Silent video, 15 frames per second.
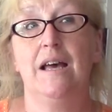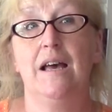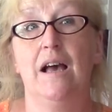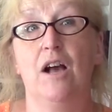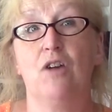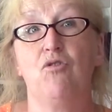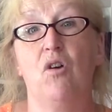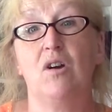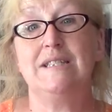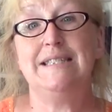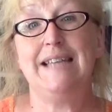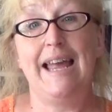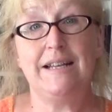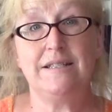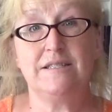across
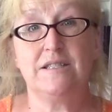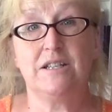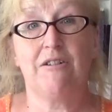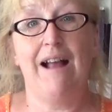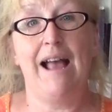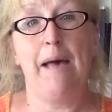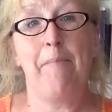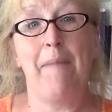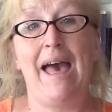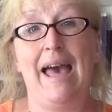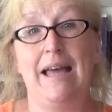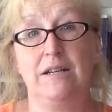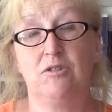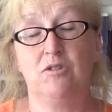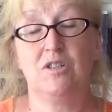Instagram
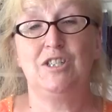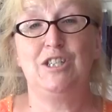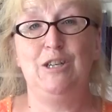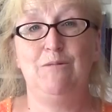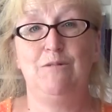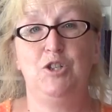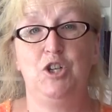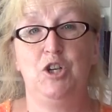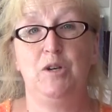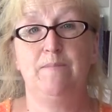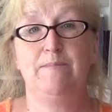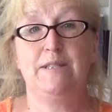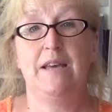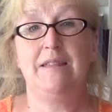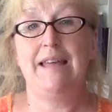and across
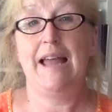YouTube, so that